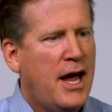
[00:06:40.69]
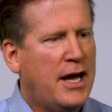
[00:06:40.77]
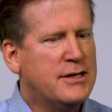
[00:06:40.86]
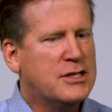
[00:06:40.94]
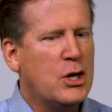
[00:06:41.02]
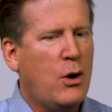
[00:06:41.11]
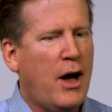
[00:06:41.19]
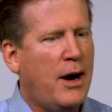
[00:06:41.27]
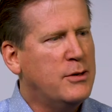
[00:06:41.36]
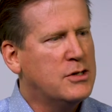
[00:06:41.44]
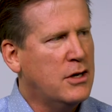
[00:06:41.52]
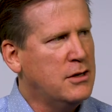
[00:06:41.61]
And so I
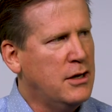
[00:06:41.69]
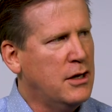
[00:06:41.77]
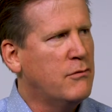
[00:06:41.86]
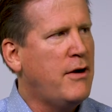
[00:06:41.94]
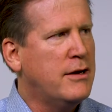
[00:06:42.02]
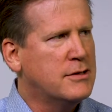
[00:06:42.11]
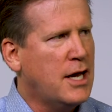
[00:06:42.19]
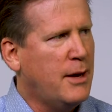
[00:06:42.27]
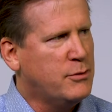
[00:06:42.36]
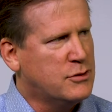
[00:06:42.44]
was on Little Round Top,